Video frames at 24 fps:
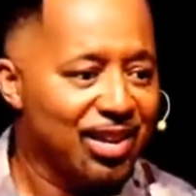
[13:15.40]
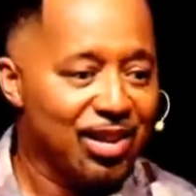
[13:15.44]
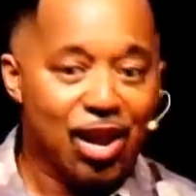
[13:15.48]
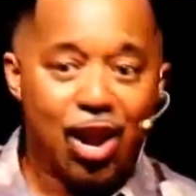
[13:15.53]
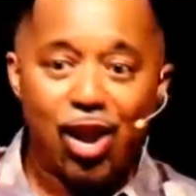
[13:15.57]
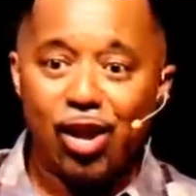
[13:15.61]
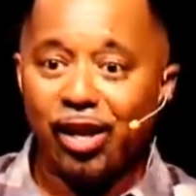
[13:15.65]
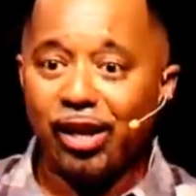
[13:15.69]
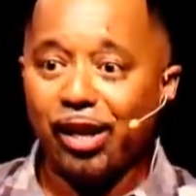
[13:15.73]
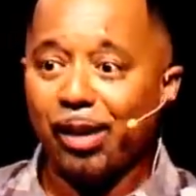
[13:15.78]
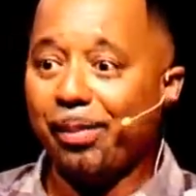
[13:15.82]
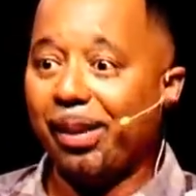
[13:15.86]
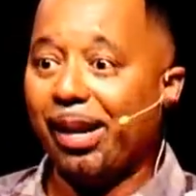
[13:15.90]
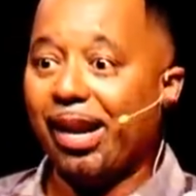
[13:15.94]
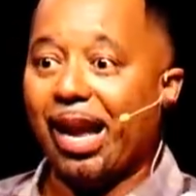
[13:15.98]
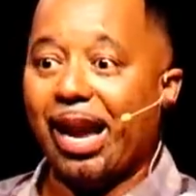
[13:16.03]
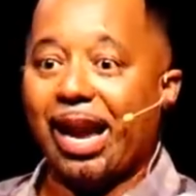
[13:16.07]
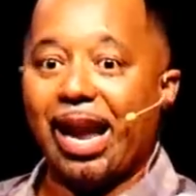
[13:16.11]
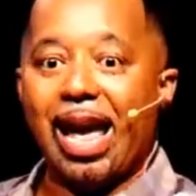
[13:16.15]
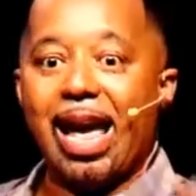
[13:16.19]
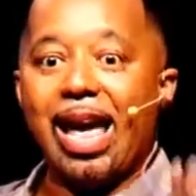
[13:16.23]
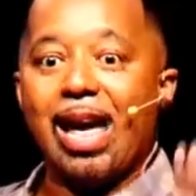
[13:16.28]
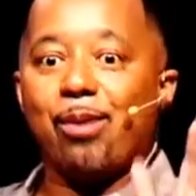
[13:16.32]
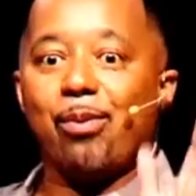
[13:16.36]
Y'all looking at me
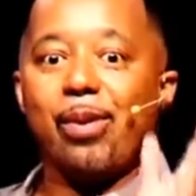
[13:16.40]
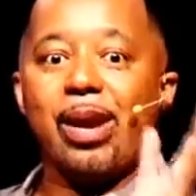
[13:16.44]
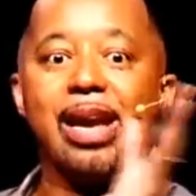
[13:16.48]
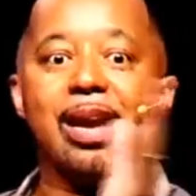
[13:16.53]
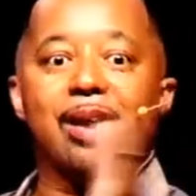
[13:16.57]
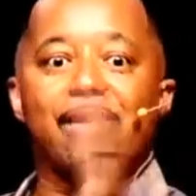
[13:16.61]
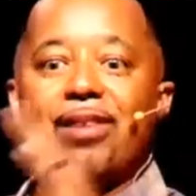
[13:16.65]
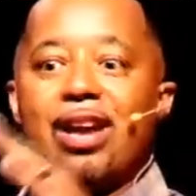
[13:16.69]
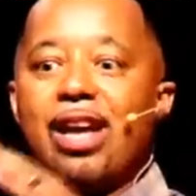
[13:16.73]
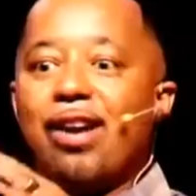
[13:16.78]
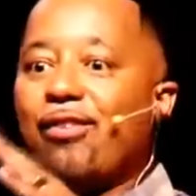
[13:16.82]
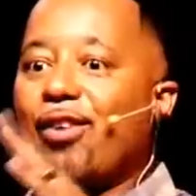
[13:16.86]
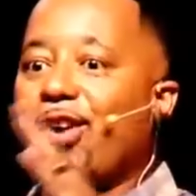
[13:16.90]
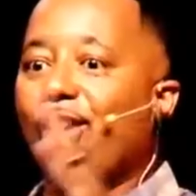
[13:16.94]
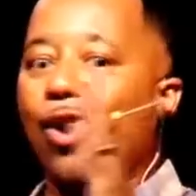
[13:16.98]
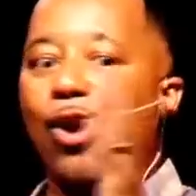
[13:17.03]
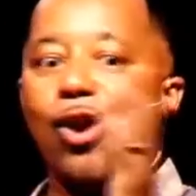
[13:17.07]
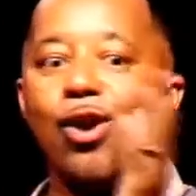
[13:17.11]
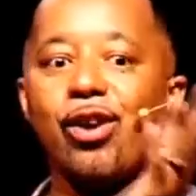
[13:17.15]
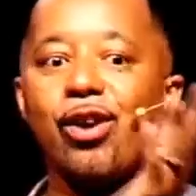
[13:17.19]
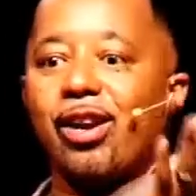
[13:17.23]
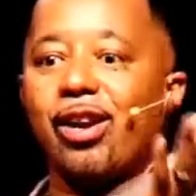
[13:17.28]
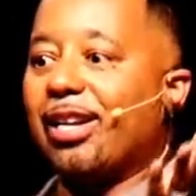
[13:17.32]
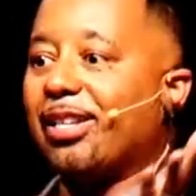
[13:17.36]
like, we have never
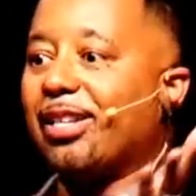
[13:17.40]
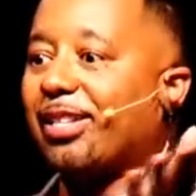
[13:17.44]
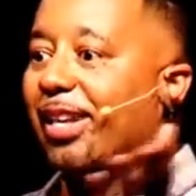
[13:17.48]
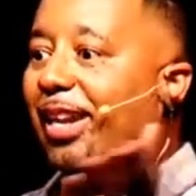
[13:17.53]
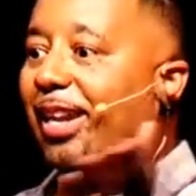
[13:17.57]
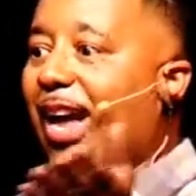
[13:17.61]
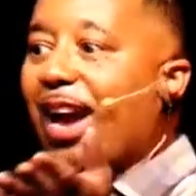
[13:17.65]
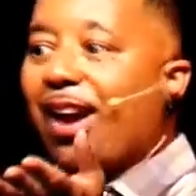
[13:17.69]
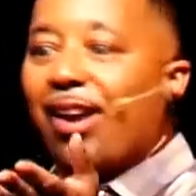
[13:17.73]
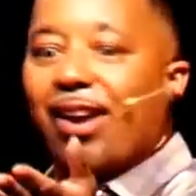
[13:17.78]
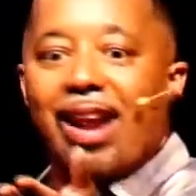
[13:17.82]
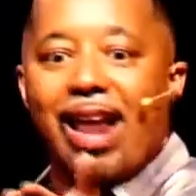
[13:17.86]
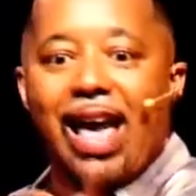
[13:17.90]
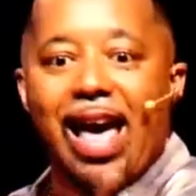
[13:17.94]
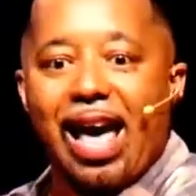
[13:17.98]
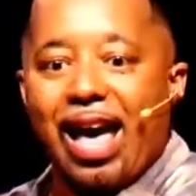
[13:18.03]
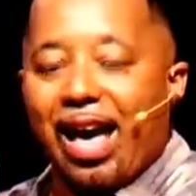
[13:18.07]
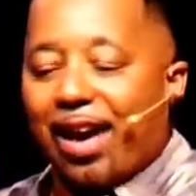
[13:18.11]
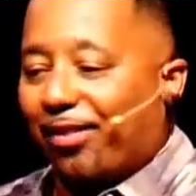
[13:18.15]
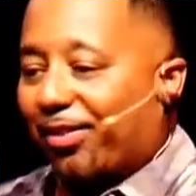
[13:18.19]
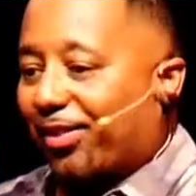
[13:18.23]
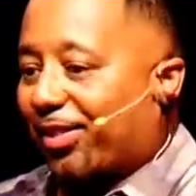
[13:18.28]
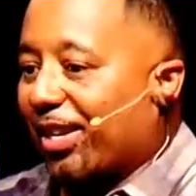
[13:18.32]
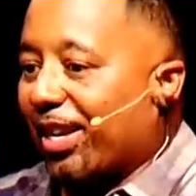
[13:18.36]
heard of this in our
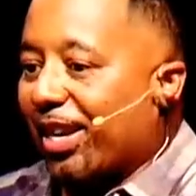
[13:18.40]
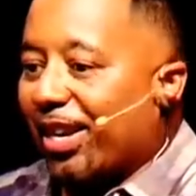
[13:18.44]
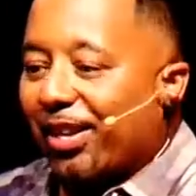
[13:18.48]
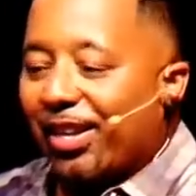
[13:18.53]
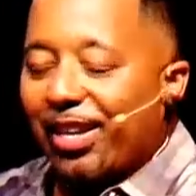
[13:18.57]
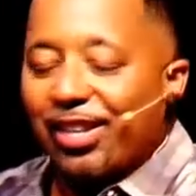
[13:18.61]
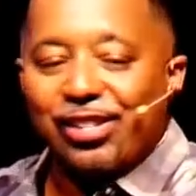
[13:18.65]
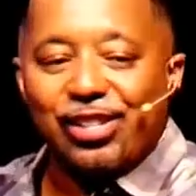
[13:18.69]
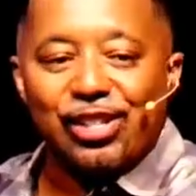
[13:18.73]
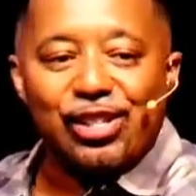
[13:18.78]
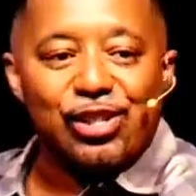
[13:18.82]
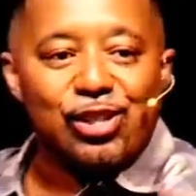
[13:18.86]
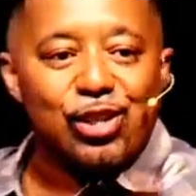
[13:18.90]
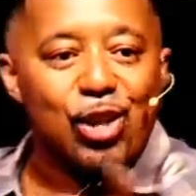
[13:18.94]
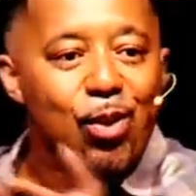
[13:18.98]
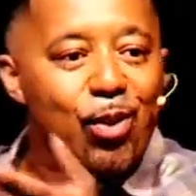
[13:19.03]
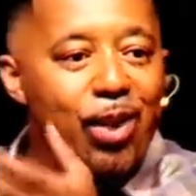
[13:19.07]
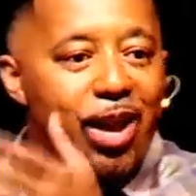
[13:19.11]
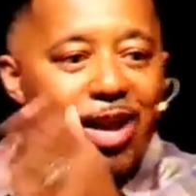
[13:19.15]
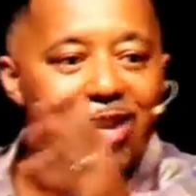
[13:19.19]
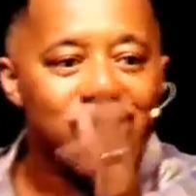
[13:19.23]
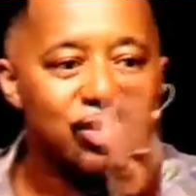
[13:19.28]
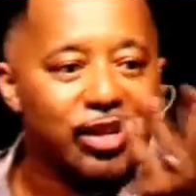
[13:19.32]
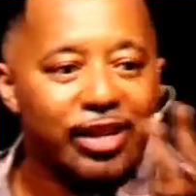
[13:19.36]
lives. This is so
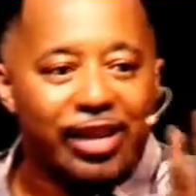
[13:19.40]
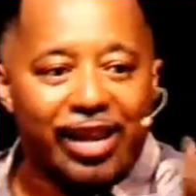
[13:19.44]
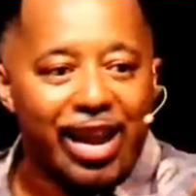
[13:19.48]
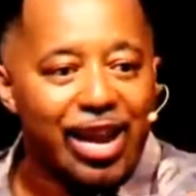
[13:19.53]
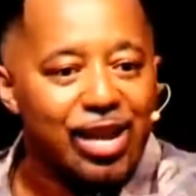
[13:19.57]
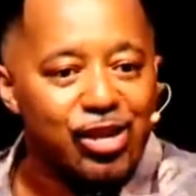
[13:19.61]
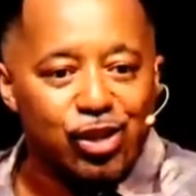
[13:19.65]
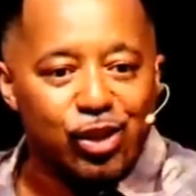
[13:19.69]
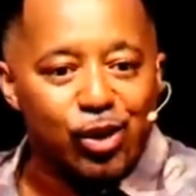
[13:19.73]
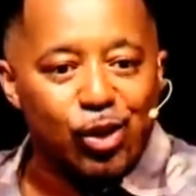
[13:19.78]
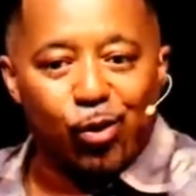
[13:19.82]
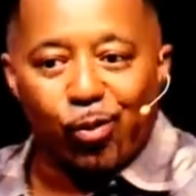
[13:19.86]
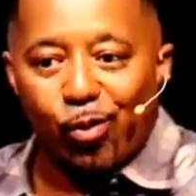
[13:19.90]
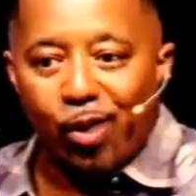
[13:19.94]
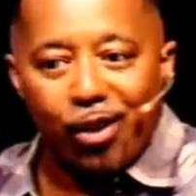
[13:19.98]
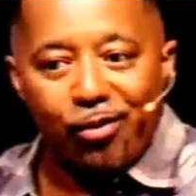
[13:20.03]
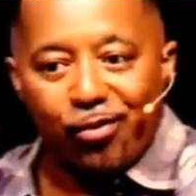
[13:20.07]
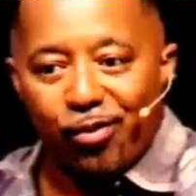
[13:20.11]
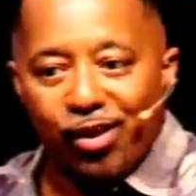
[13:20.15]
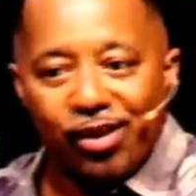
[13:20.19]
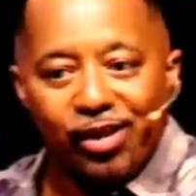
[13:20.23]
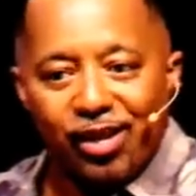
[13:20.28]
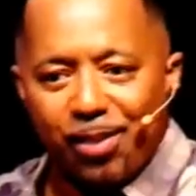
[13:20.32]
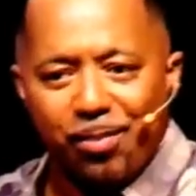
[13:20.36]
educational,
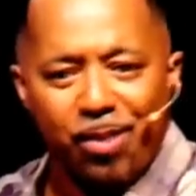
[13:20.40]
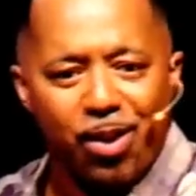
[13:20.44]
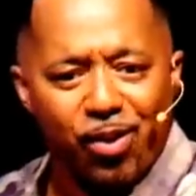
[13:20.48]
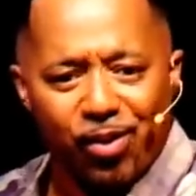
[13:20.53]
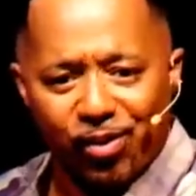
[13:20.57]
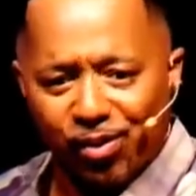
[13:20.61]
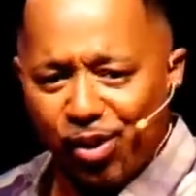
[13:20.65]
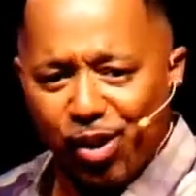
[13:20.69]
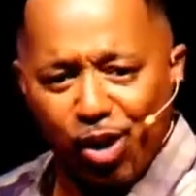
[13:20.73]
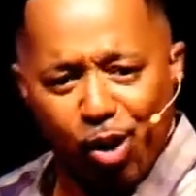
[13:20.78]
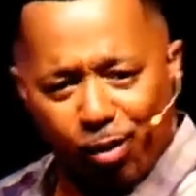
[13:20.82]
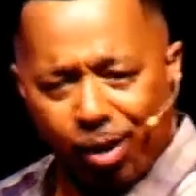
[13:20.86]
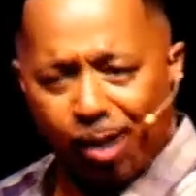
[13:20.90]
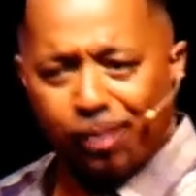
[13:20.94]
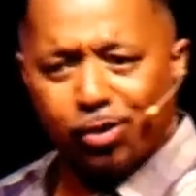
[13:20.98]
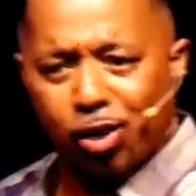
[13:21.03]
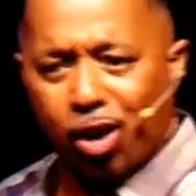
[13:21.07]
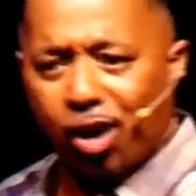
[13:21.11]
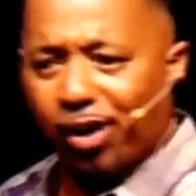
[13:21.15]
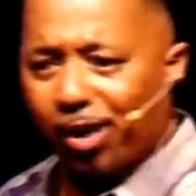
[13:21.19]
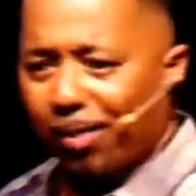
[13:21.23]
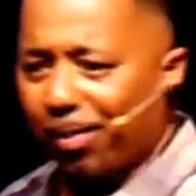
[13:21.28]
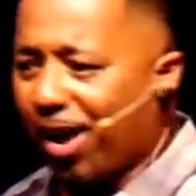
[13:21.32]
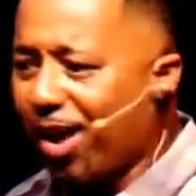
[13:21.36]
Reverend. Come on, you know what I'm
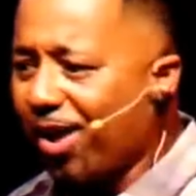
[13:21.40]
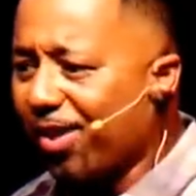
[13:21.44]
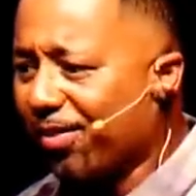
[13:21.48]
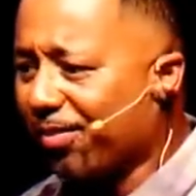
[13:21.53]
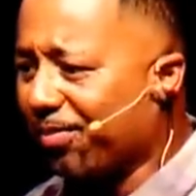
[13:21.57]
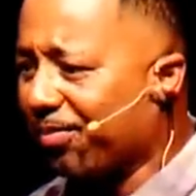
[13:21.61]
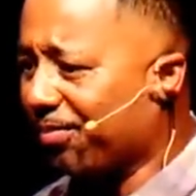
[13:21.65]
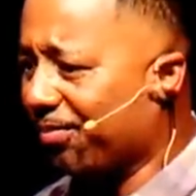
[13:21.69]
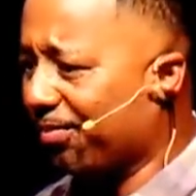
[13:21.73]
talking about.